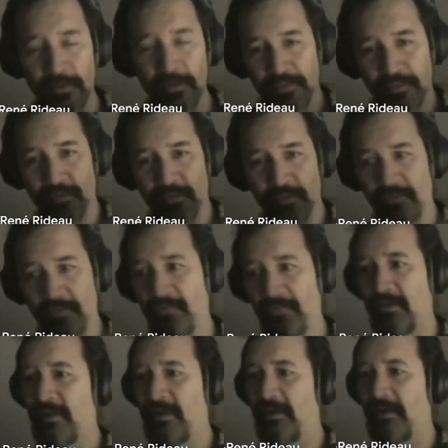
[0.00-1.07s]
proof
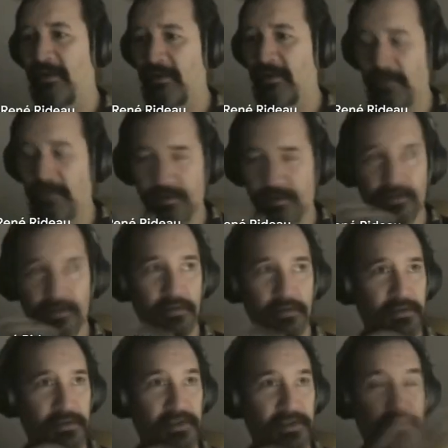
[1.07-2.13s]
is a
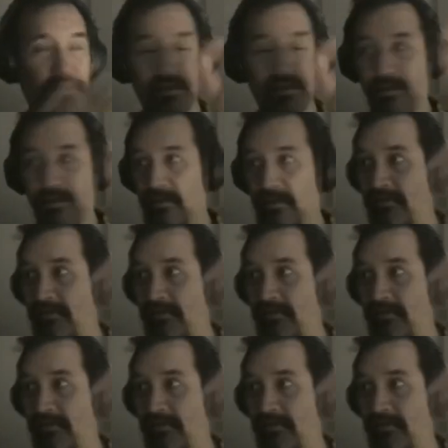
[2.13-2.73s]
series of